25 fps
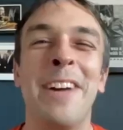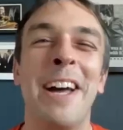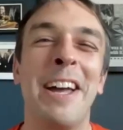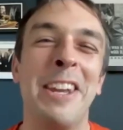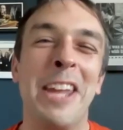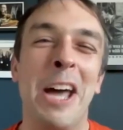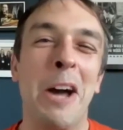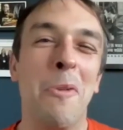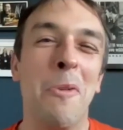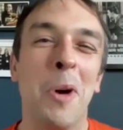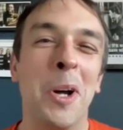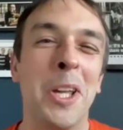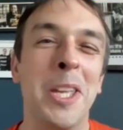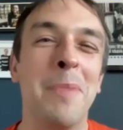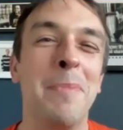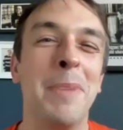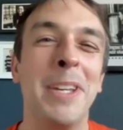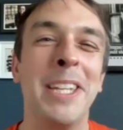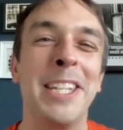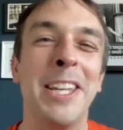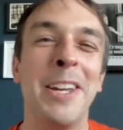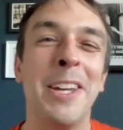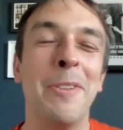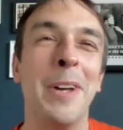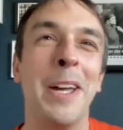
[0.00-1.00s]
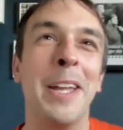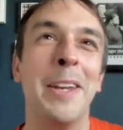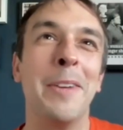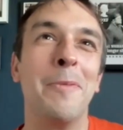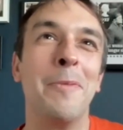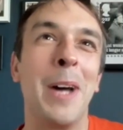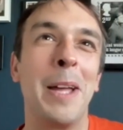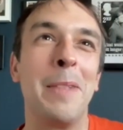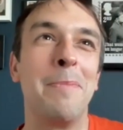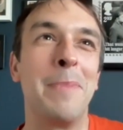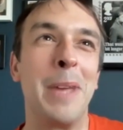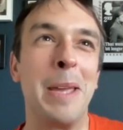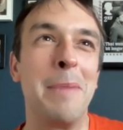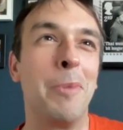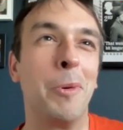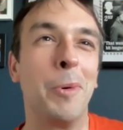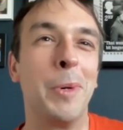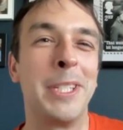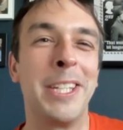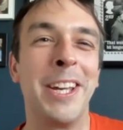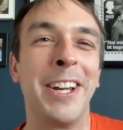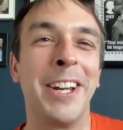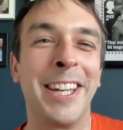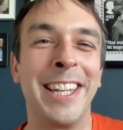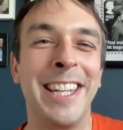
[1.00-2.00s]
found out what you'd be doing when people were
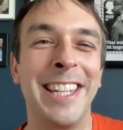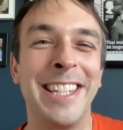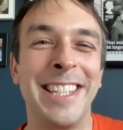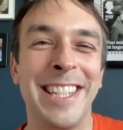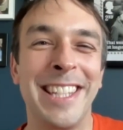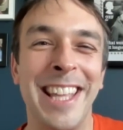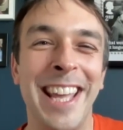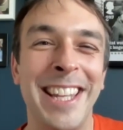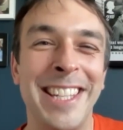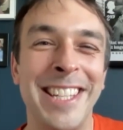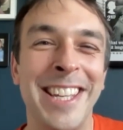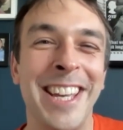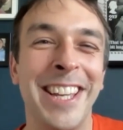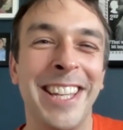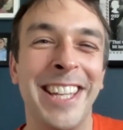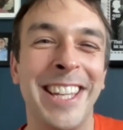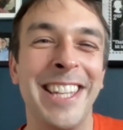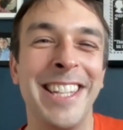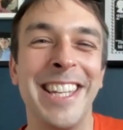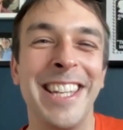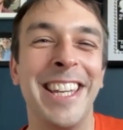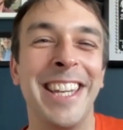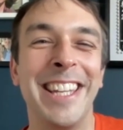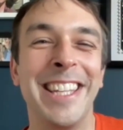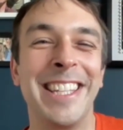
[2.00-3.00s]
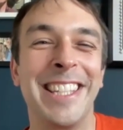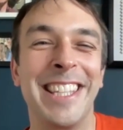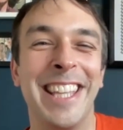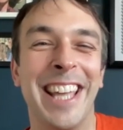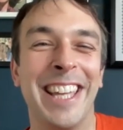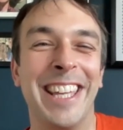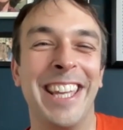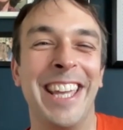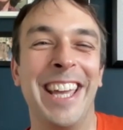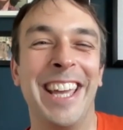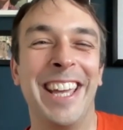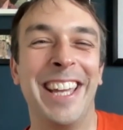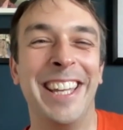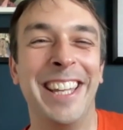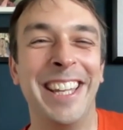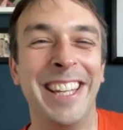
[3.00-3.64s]
tucking into their turkey dinners that year?